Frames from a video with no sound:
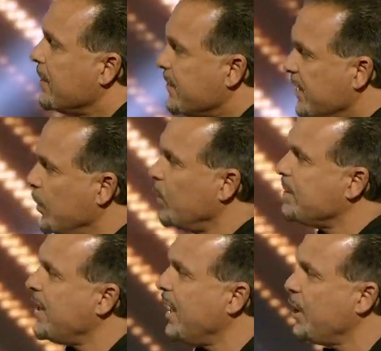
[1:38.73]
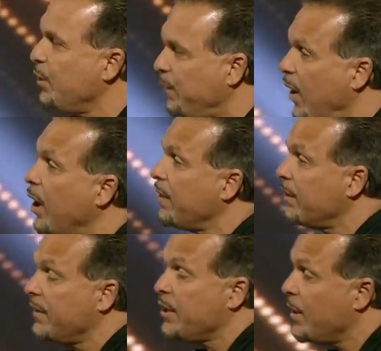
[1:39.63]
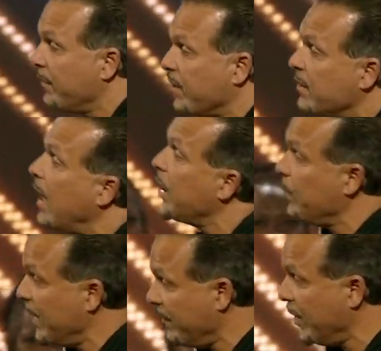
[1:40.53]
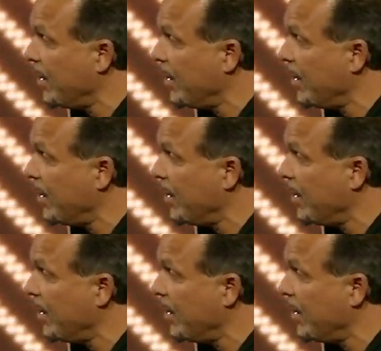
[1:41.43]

sin will take you farther than you ever thought you'd ever